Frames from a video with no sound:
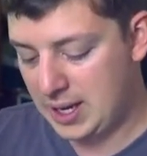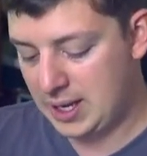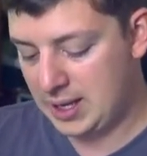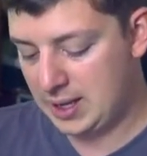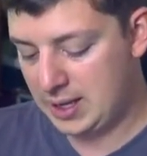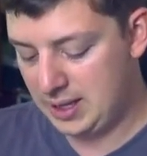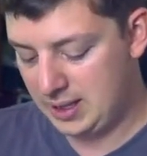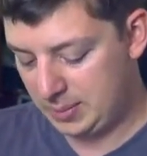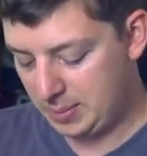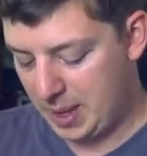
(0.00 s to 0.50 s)

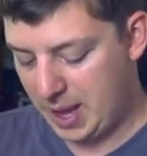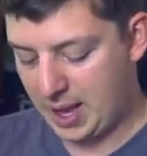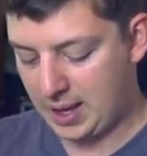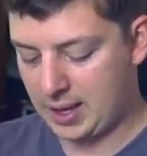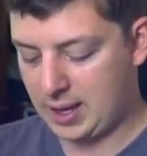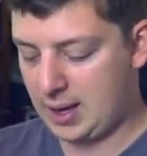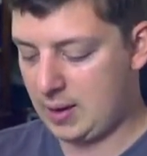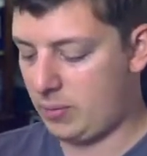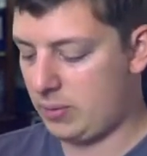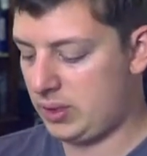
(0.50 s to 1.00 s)
these
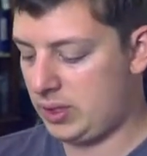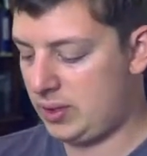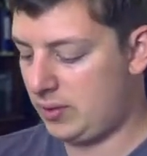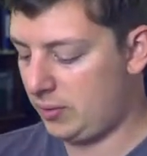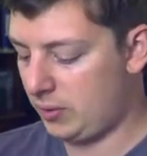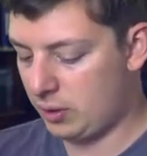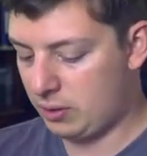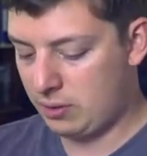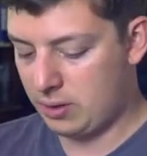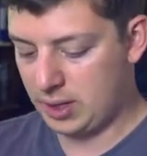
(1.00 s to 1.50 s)
back once
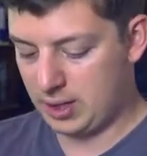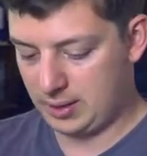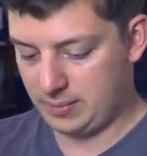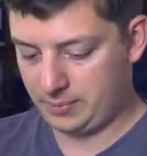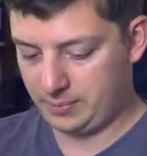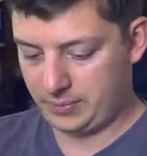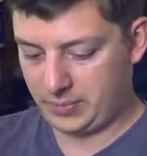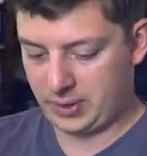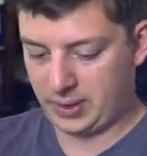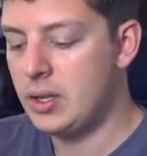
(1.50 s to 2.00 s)
you've recorded.
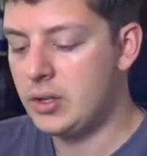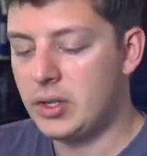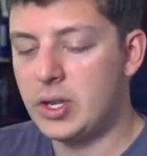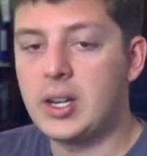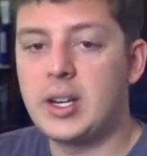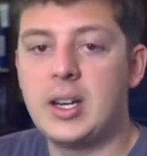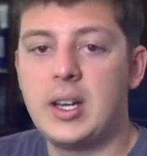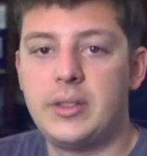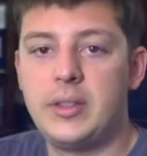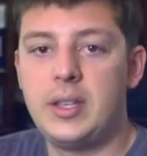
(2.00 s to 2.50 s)
So
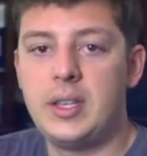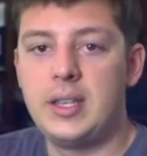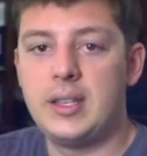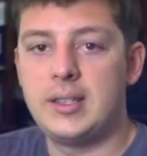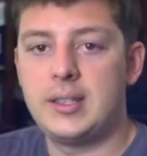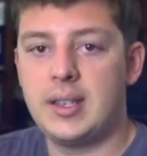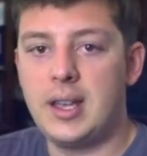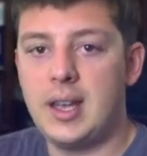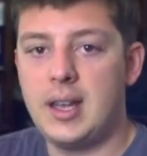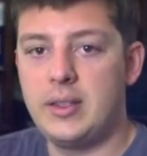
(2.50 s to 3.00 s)
checking out the
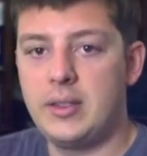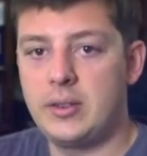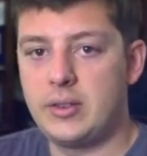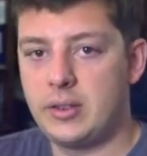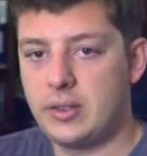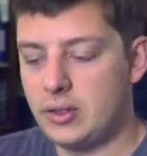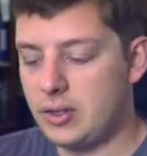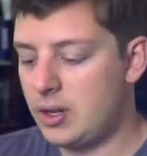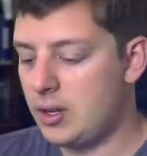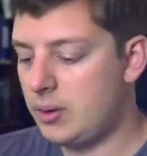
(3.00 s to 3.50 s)
side,
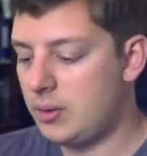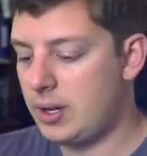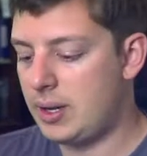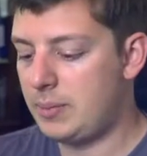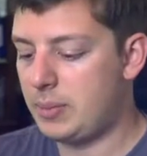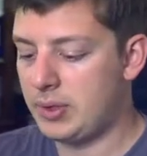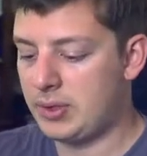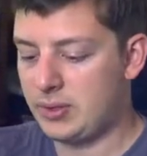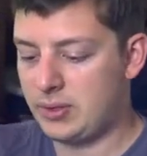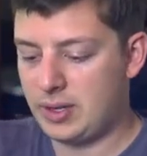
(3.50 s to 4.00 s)
there's no
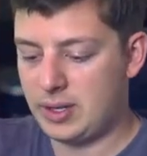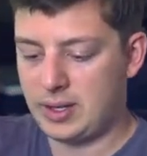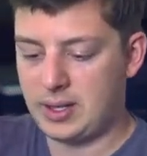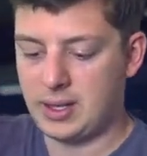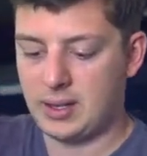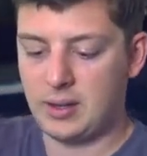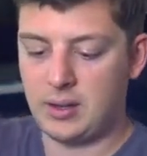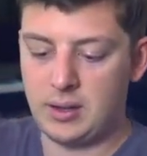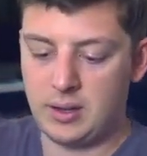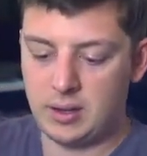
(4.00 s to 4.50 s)
inputs or
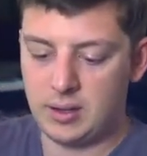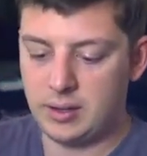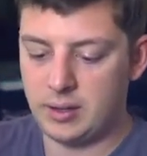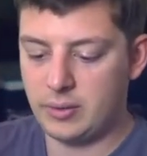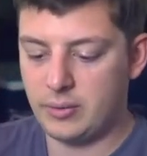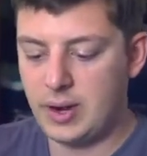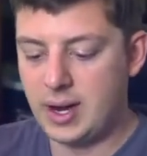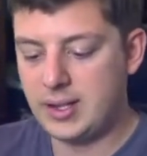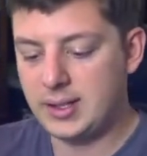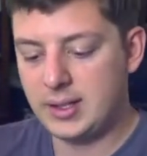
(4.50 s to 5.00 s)
anything on
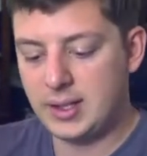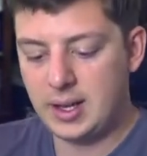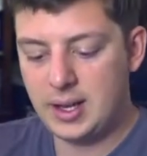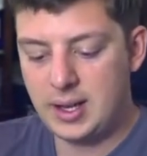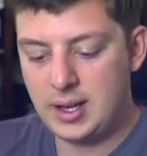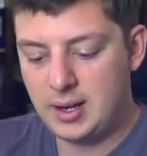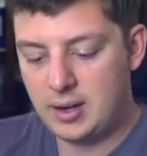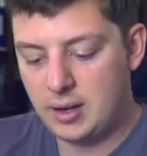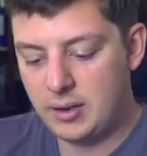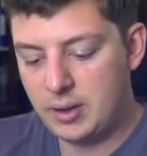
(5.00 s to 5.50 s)
the right
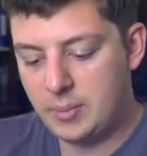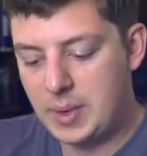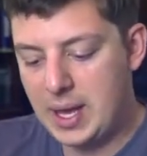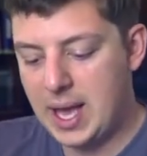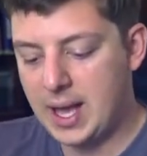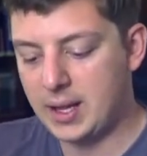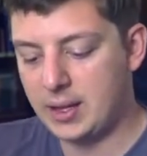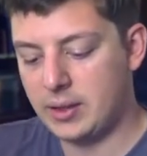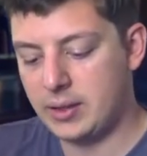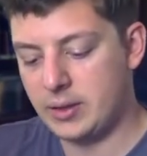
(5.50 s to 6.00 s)
side. On the
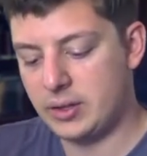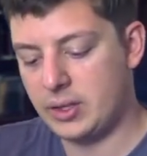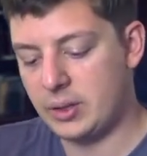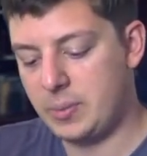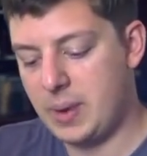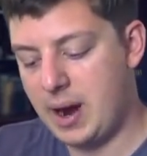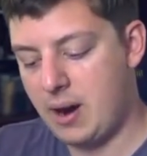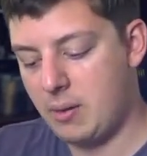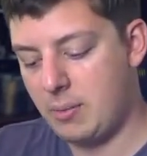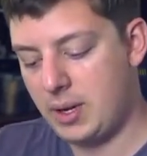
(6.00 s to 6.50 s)
back, there's a
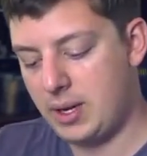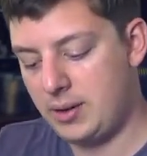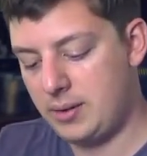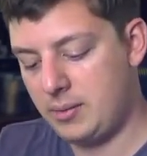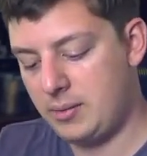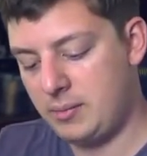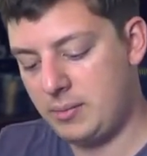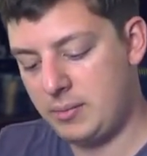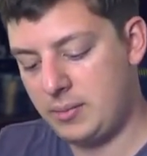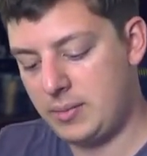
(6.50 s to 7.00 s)
power
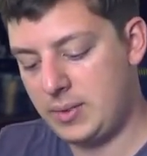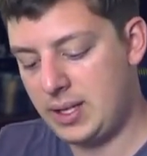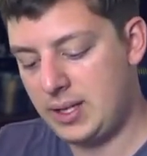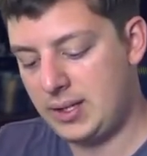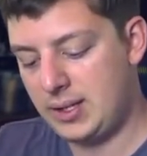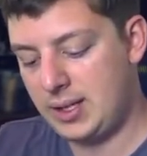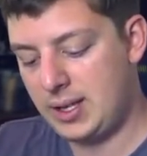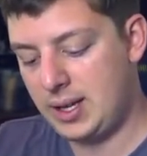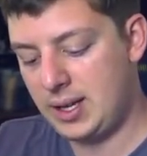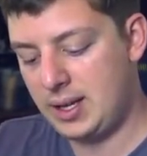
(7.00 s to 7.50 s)
button,
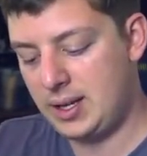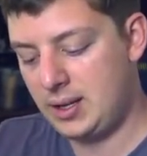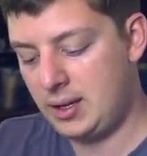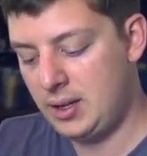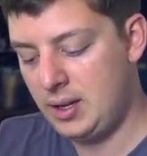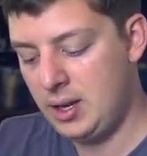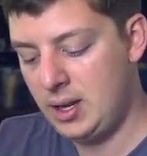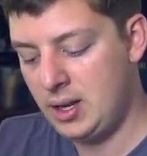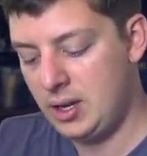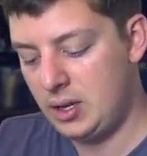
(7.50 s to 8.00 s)
DC
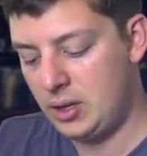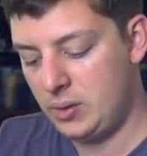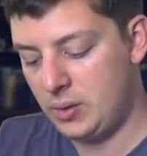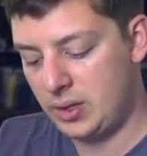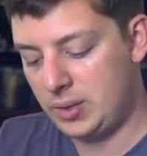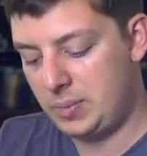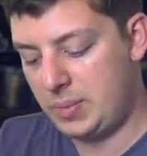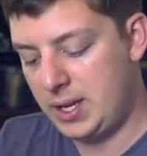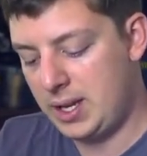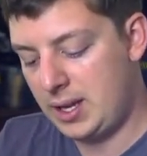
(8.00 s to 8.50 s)
in,
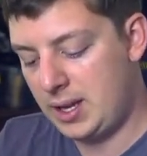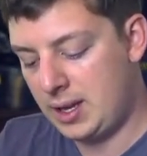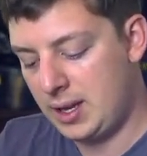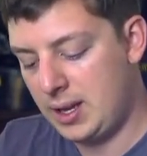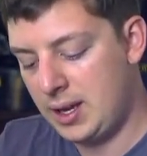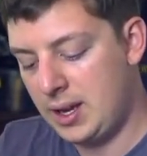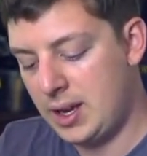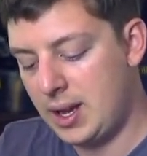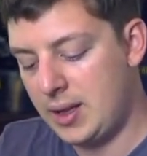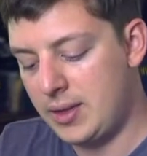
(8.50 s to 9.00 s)
USB,
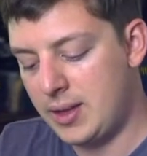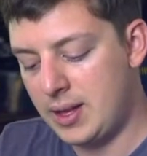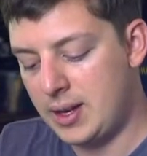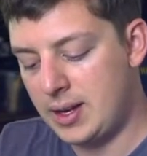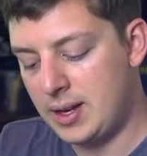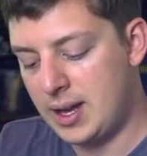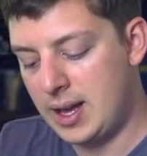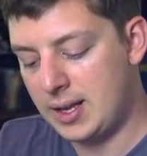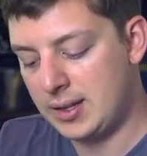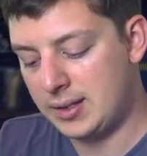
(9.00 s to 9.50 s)
and
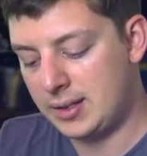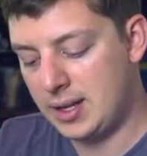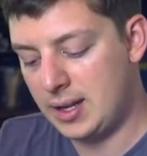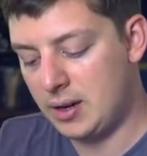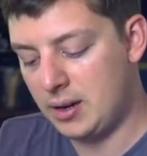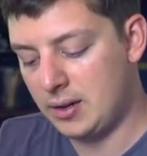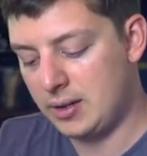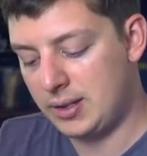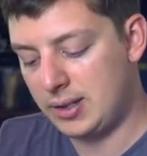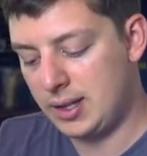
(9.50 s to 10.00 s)
then SD
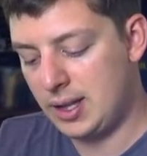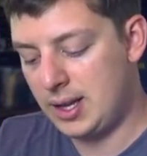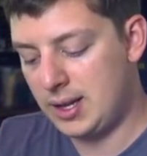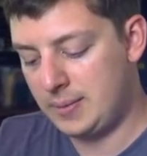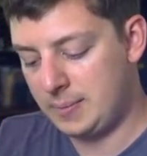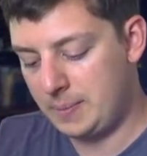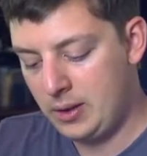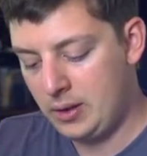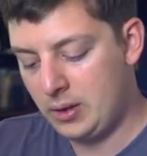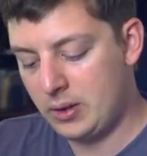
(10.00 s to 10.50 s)
card
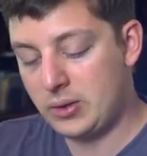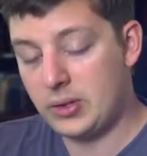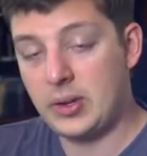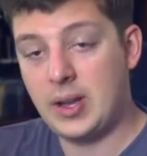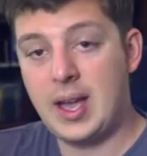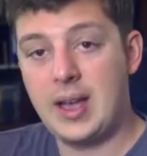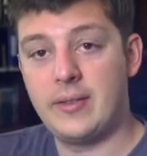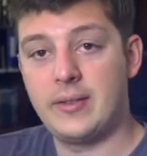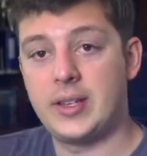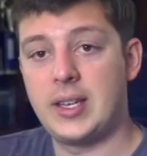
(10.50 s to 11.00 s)
slot. You also
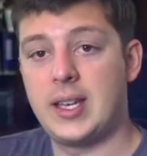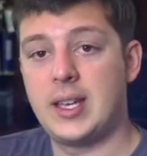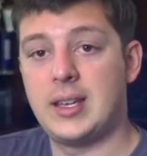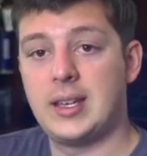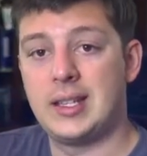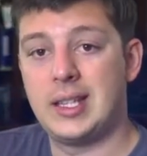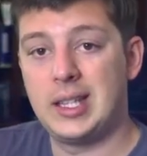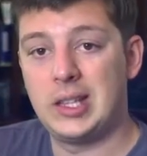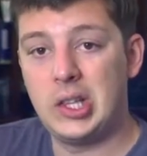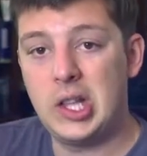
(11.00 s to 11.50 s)
have a
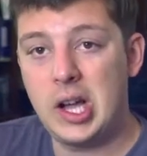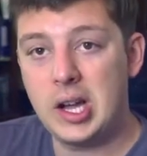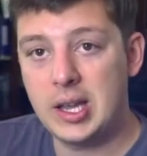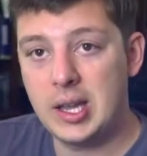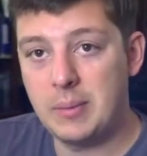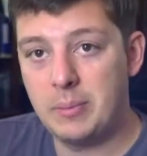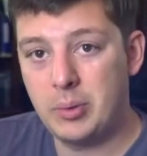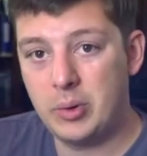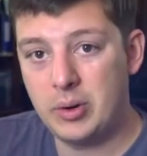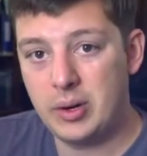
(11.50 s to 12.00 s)

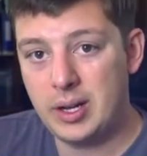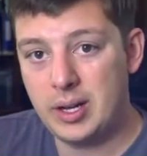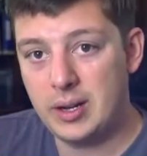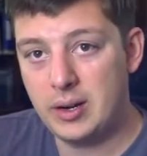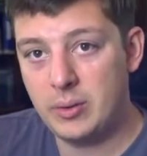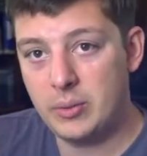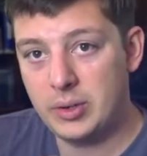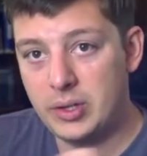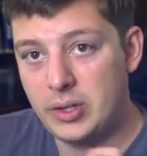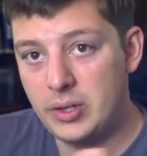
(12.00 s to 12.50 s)
locking port
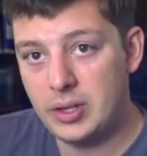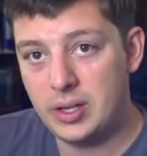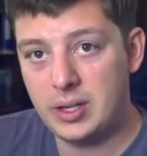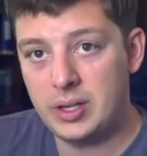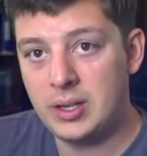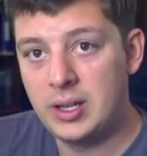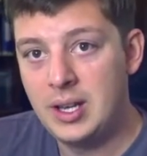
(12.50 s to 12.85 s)
here, which you can